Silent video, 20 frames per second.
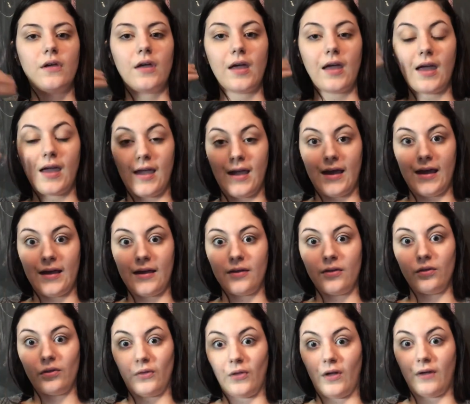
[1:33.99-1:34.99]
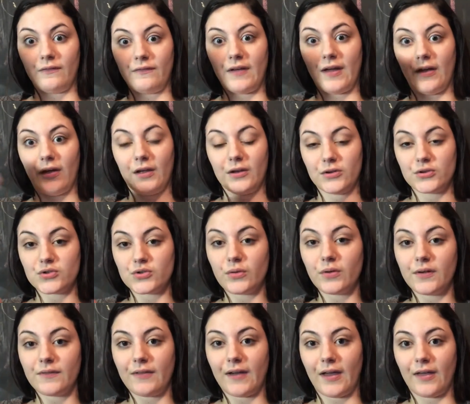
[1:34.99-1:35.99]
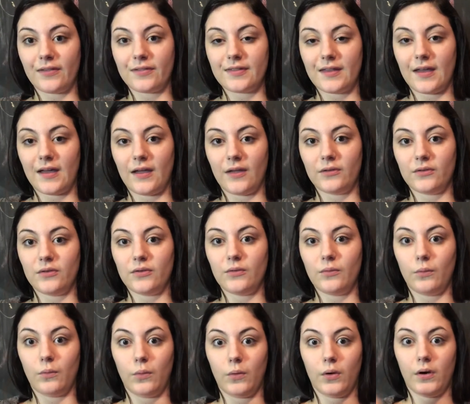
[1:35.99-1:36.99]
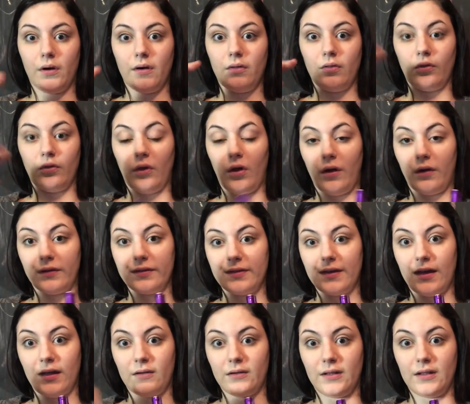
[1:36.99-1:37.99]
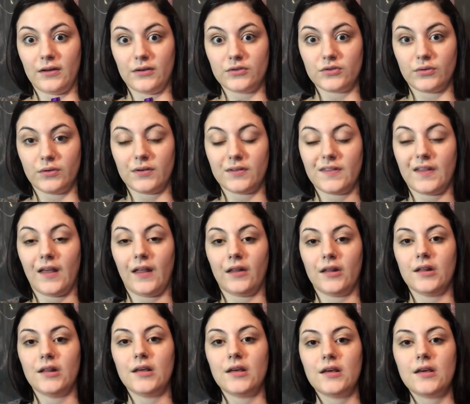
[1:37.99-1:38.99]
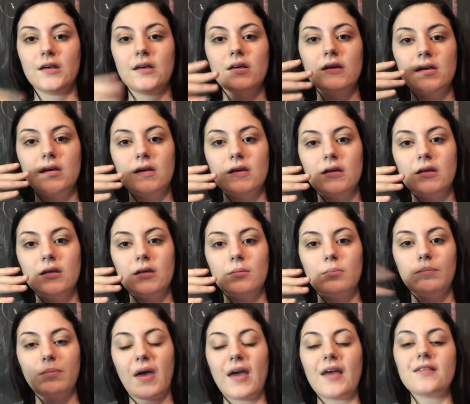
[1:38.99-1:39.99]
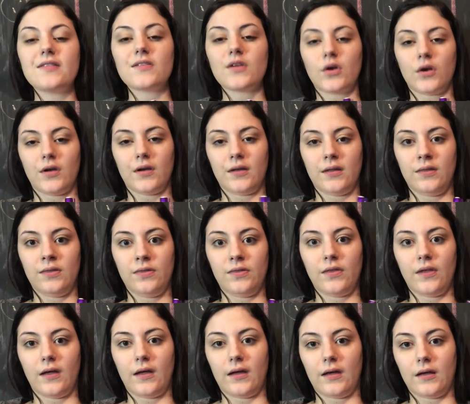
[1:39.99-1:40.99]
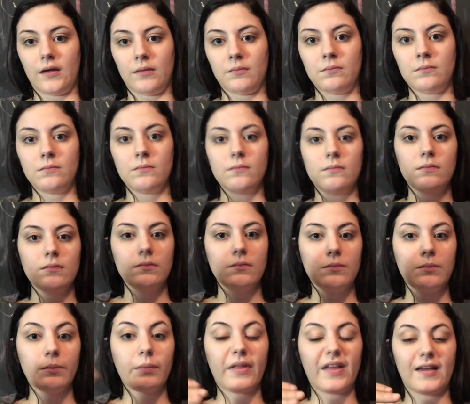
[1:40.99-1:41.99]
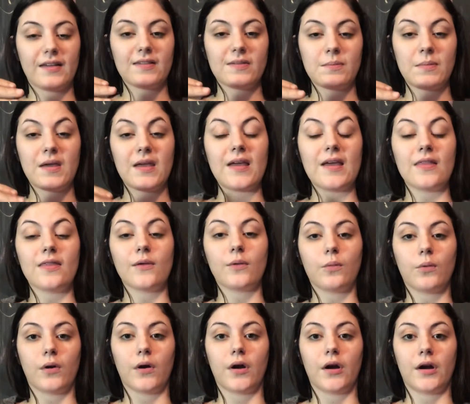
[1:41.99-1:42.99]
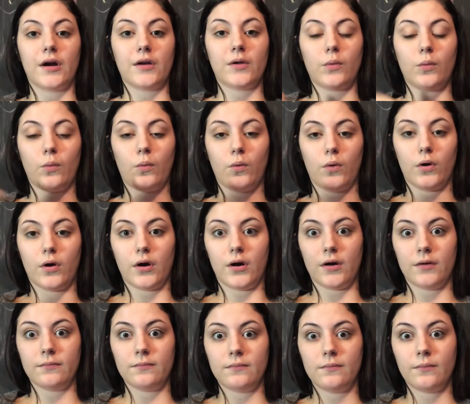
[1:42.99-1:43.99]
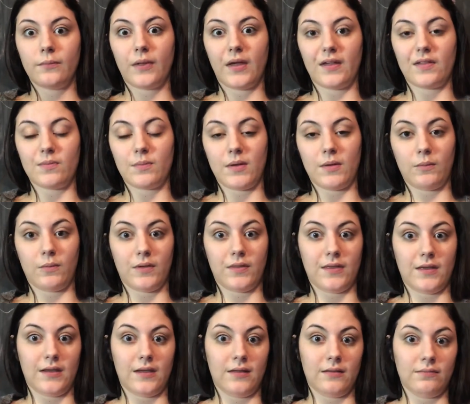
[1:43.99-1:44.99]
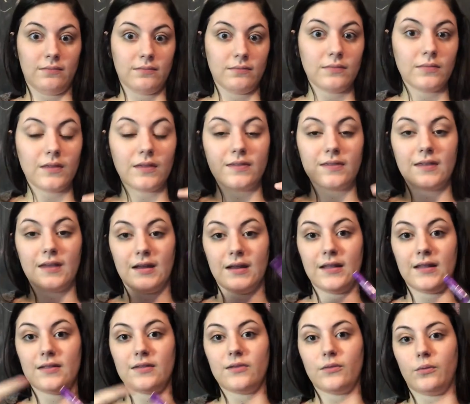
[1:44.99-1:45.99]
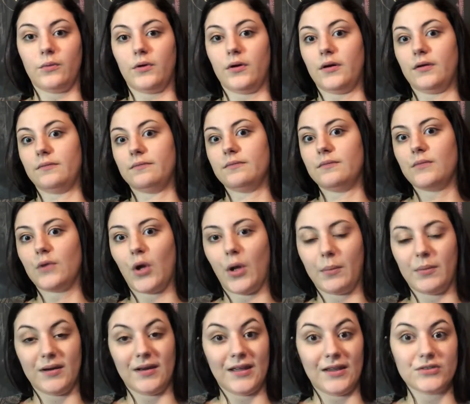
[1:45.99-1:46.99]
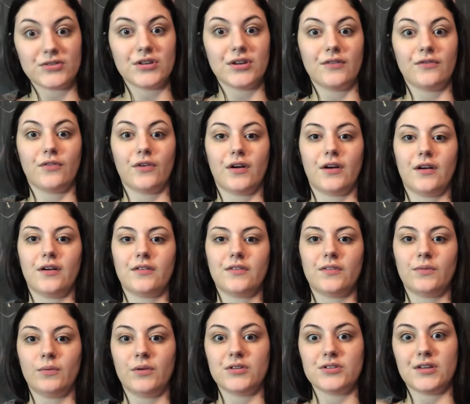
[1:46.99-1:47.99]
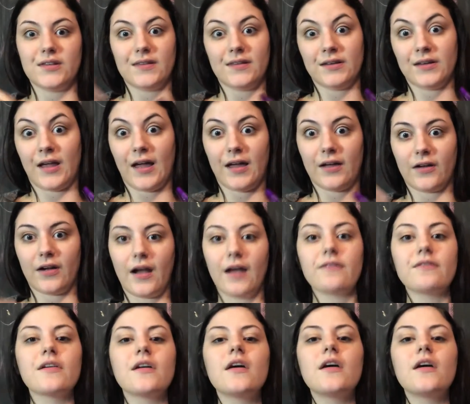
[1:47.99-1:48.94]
a long vowel and a short vowel sound, or long sound and a short sound, based on the placement in the word or placement within the sentence or combination of words, which is a digraph,